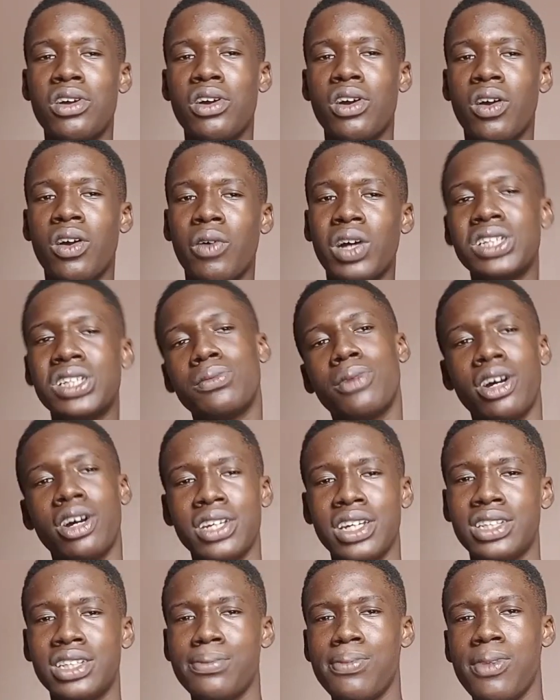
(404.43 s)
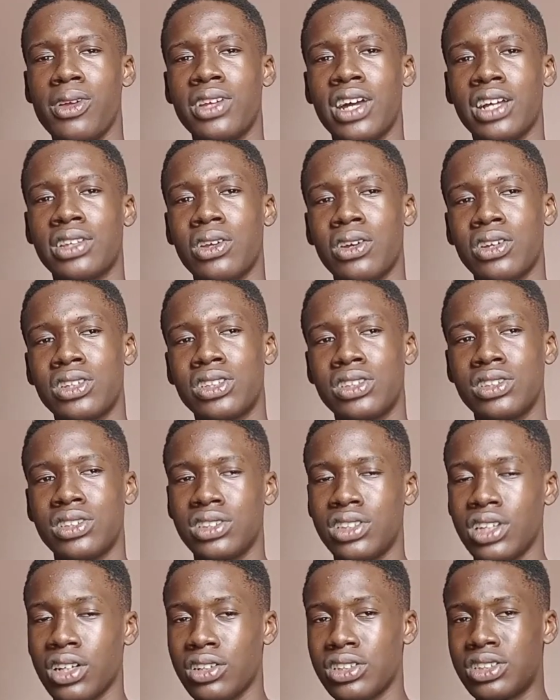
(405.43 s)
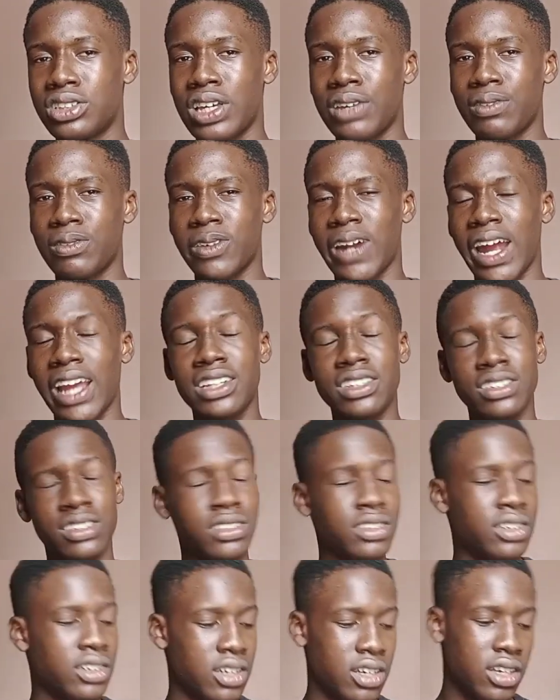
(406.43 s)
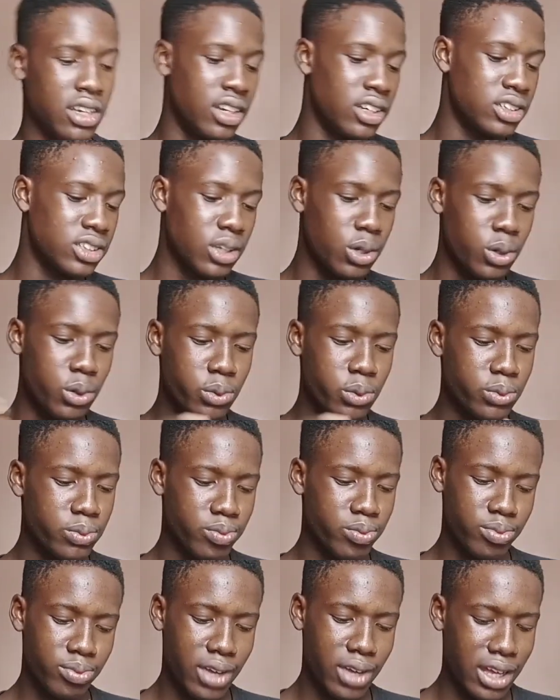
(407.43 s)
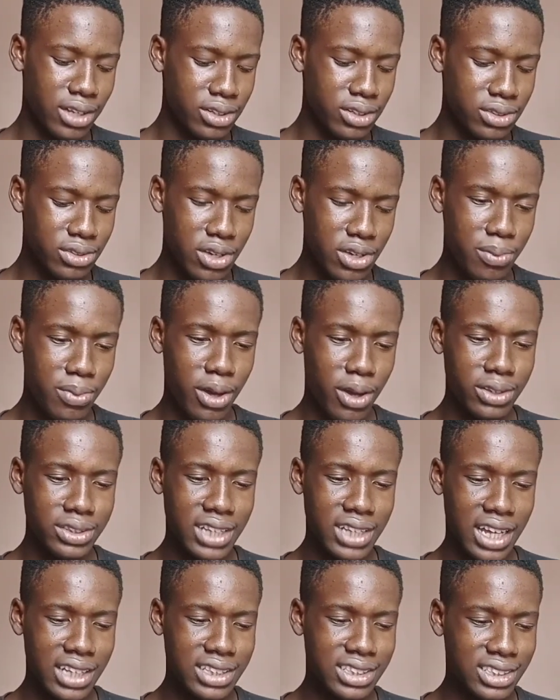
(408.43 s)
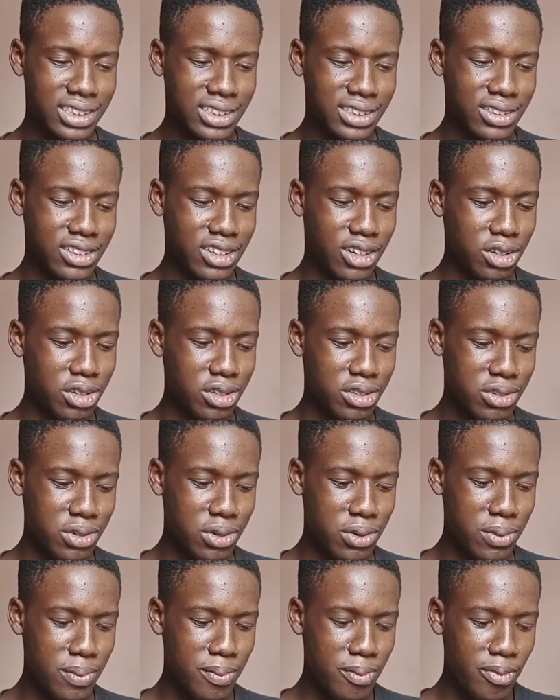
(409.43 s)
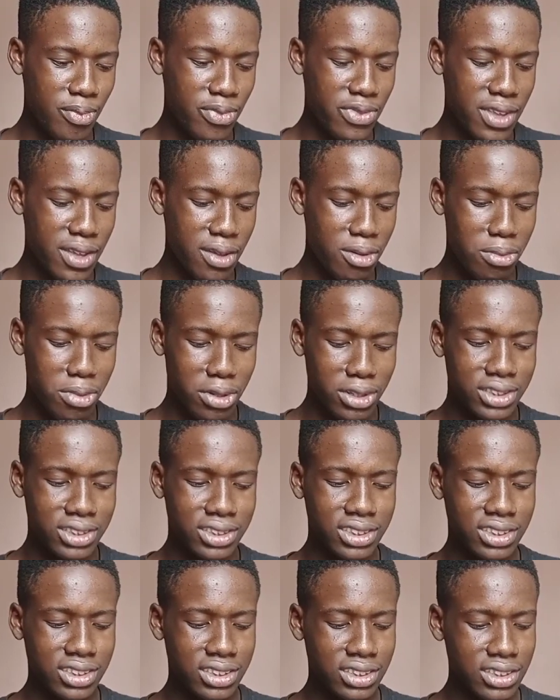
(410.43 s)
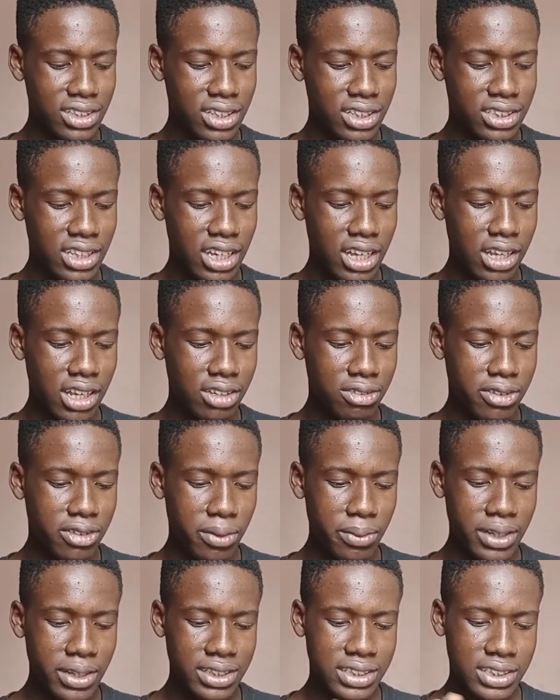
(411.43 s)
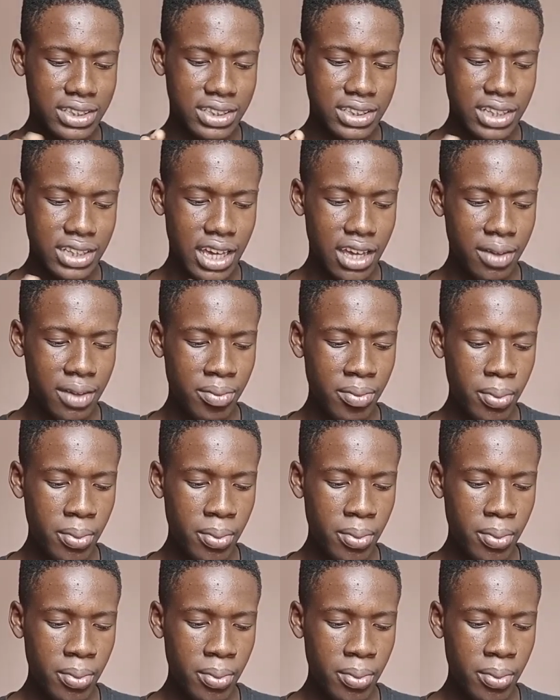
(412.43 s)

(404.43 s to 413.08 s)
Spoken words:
What about the 18 actors? They're going to heaven, right? So I don't know about that also. But there are a lot of comments here.